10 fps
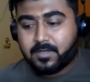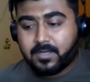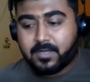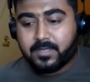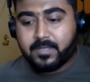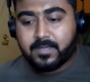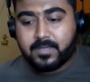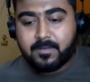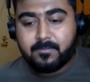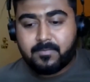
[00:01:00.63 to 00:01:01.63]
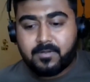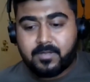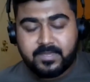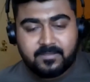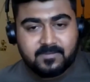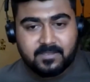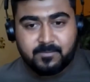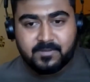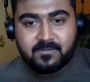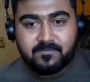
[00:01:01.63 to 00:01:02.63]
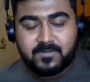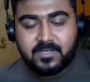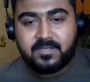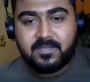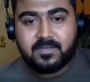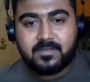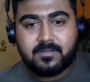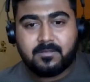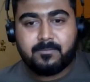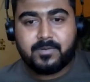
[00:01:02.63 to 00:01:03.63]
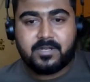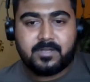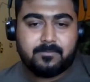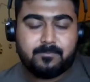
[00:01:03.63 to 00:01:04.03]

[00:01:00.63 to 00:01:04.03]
I am uh, ex MSFT, uh, but I